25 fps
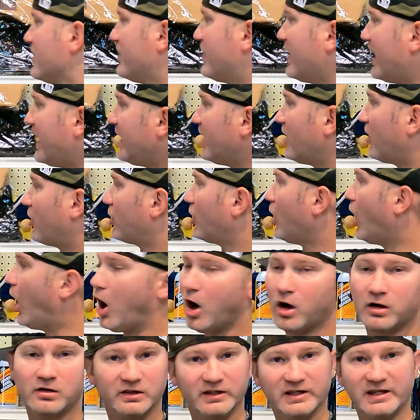they are
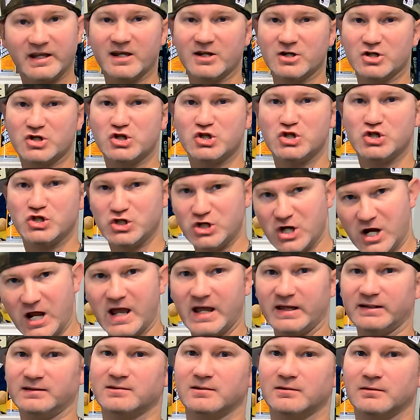ugly as
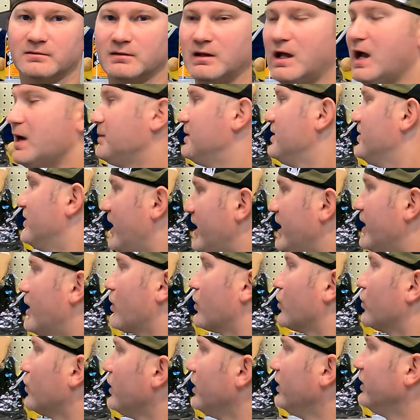shit. I mean, they
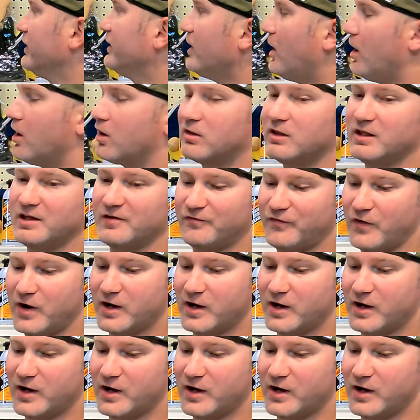are really ugly